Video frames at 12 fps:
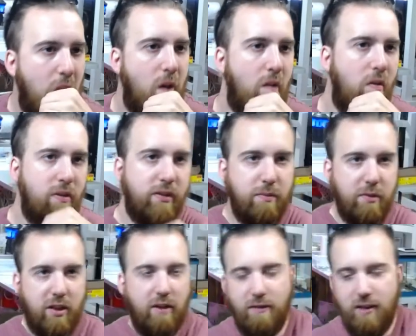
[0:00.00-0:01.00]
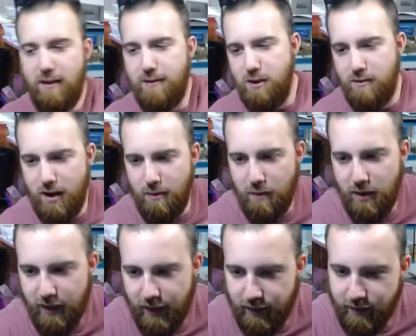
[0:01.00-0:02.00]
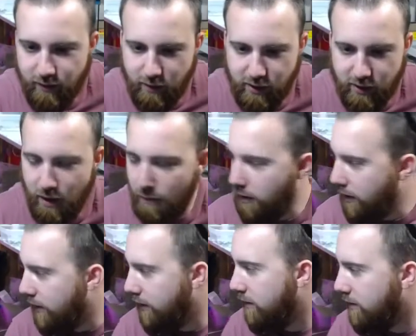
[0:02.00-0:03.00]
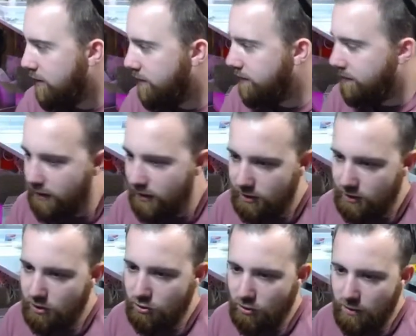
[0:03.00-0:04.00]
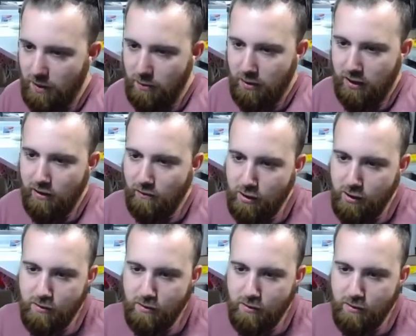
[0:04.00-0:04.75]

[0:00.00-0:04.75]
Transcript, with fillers: some stuff. Flavio not working. What's not working? Is the stream not working for you?